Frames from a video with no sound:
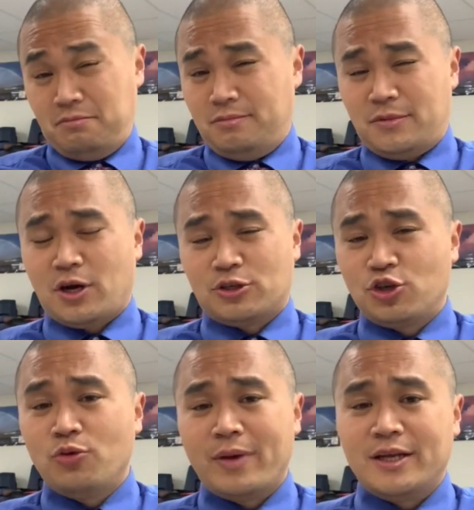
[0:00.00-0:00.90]
there are
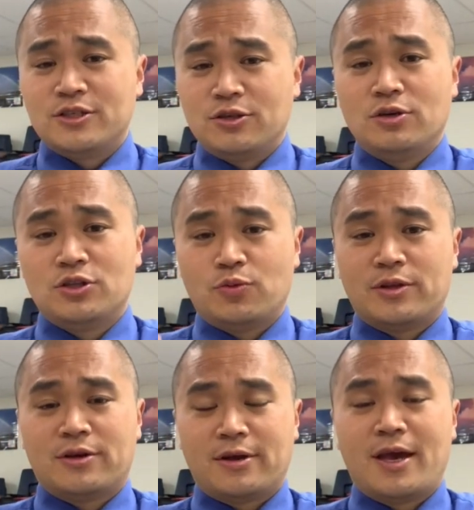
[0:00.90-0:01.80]
too many students with
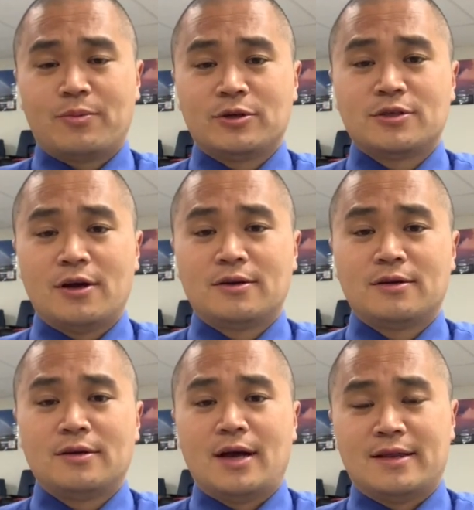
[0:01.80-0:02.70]
their cameras on
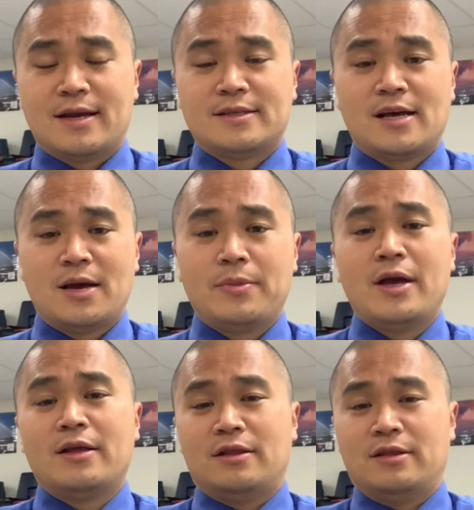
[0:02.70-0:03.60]
at that time,
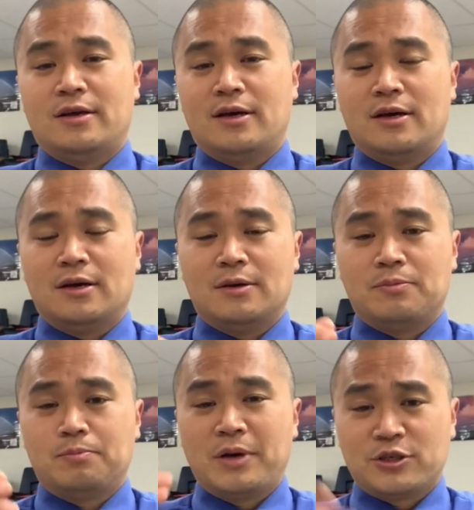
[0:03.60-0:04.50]
the
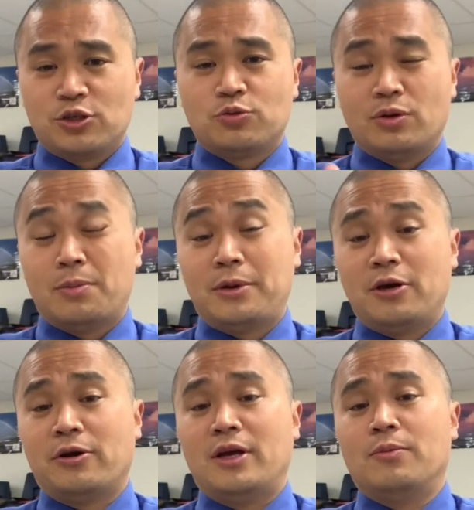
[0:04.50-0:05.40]
pictures will
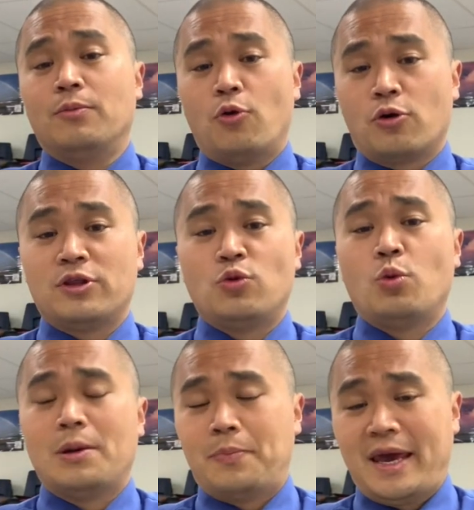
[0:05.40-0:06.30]
appear in more than
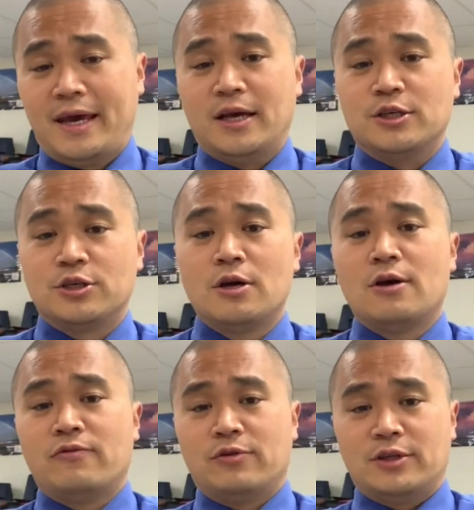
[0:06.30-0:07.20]
one page
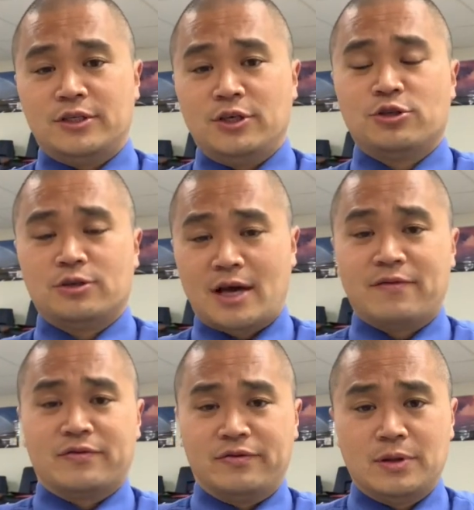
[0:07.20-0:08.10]
for the teacher to have
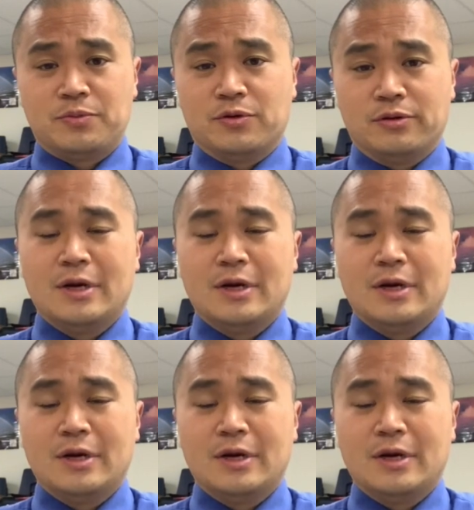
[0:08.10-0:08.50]
to flip through.